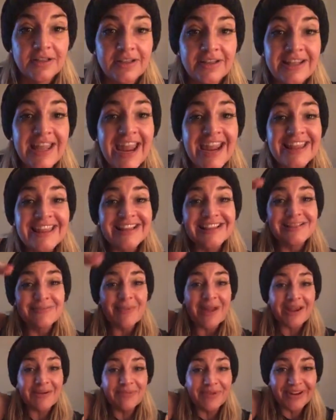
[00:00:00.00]
Hey, that's
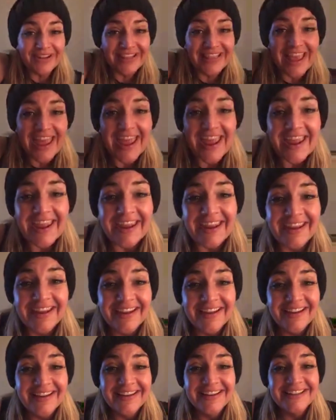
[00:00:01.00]
my birthday!
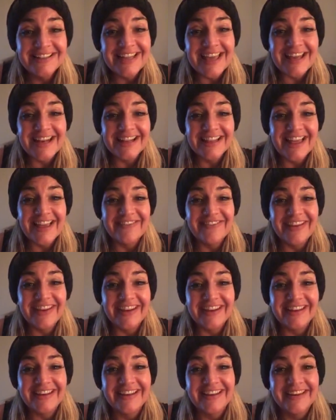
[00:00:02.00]

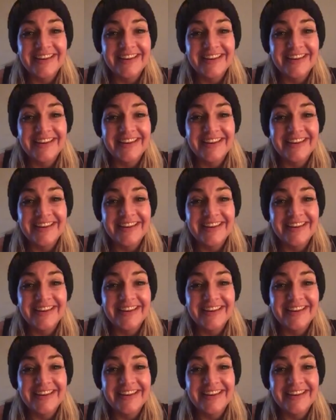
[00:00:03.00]
10/11.